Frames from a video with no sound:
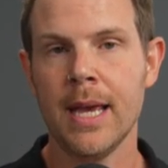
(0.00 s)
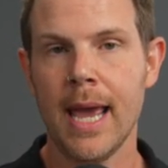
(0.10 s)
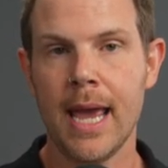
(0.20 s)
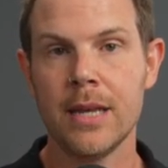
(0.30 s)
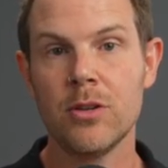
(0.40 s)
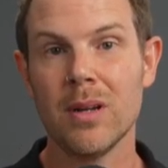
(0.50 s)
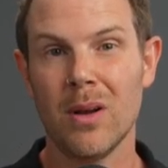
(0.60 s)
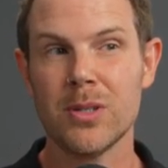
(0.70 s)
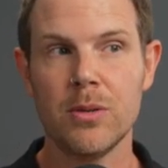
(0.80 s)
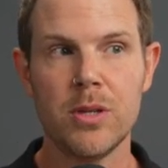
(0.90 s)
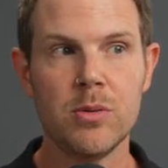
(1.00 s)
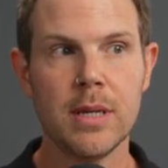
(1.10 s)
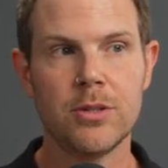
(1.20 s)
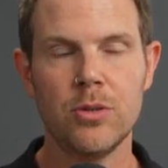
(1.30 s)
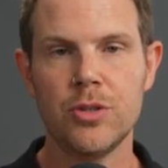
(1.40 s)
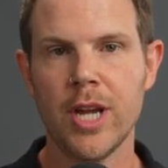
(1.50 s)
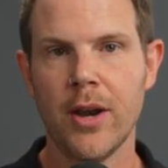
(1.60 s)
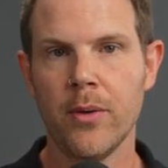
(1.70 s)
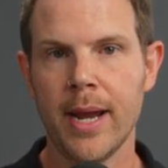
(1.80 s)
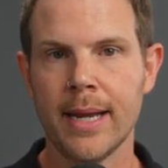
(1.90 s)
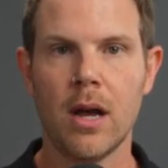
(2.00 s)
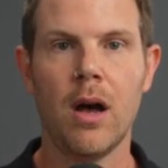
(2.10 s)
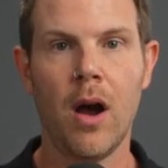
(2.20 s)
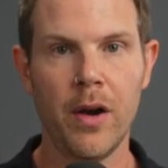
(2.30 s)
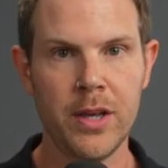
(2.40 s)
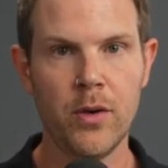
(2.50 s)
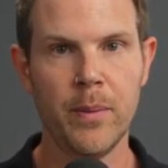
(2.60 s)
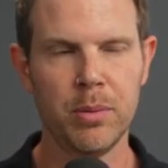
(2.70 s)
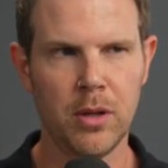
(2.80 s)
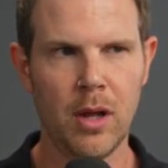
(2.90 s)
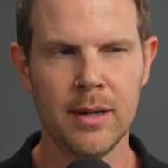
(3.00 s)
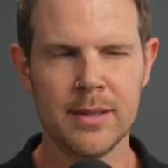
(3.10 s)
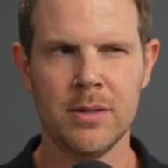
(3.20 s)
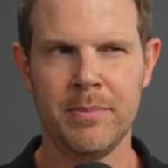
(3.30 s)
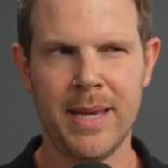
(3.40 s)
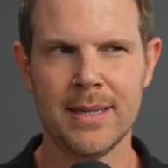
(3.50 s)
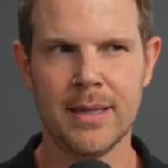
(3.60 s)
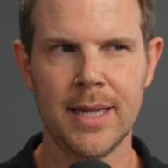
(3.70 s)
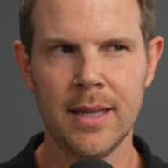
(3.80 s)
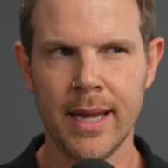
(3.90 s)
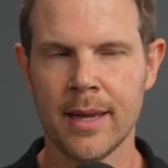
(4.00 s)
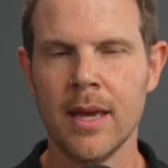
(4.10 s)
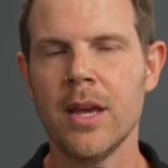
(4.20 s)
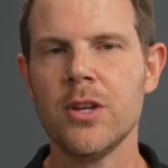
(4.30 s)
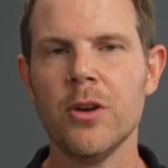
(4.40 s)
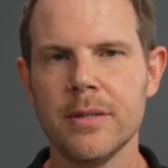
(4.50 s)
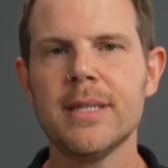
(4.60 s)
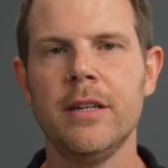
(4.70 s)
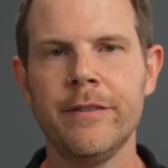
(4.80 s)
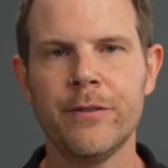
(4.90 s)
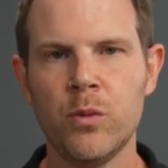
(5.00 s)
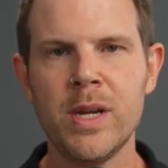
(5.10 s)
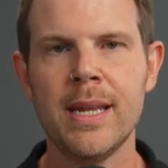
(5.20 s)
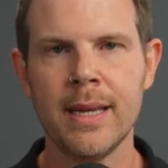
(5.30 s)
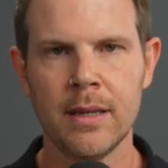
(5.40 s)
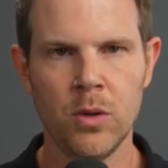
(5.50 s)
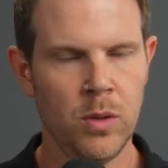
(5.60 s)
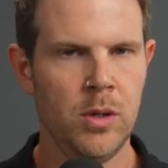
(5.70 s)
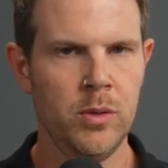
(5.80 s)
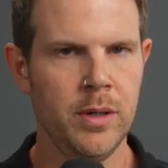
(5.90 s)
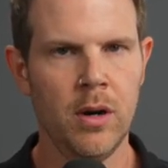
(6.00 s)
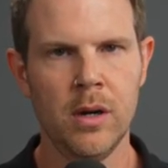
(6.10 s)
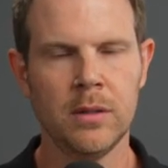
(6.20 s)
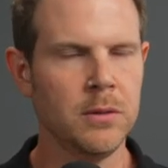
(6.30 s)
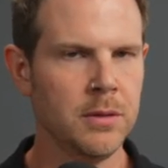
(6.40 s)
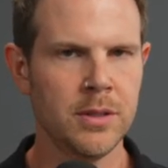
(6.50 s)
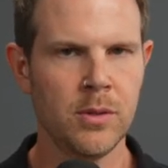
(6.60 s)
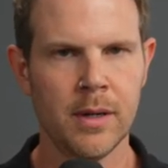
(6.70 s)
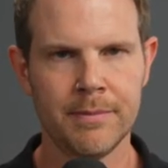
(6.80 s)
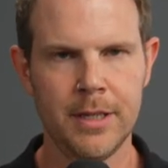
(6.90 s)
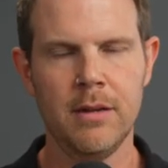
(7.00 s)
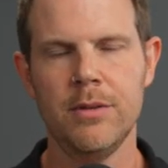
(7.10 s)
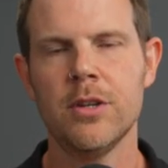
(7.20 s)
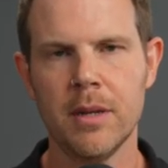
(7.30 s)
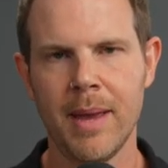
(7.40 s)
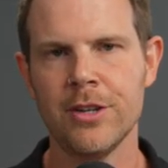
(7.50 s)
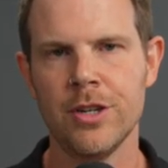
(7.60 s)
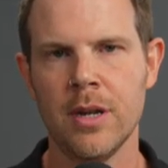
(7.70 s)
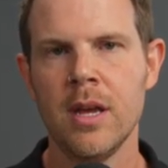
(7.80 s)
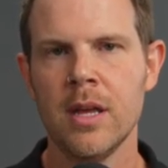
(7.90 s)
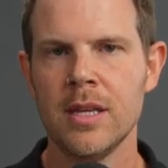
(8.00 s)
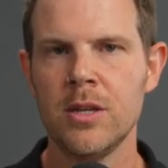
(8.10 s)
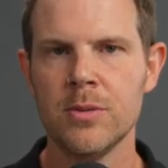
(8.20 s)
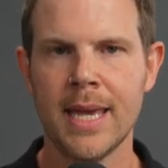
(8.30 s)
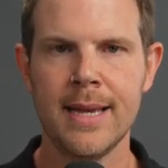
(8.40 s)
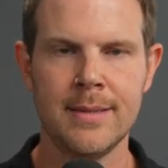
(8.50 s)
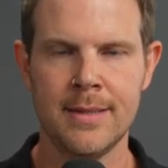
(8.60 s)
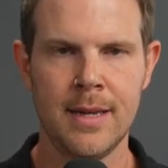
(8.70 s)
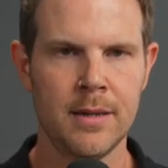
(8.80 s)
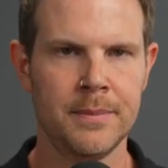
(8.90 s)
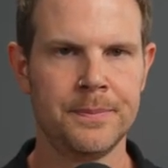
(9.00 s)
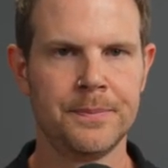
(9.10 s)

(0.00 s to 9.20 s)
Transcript: And you can also use it to generate audio blogs. So basically, like yourself reading your own articles, or, you know, you can imagine the use cases there.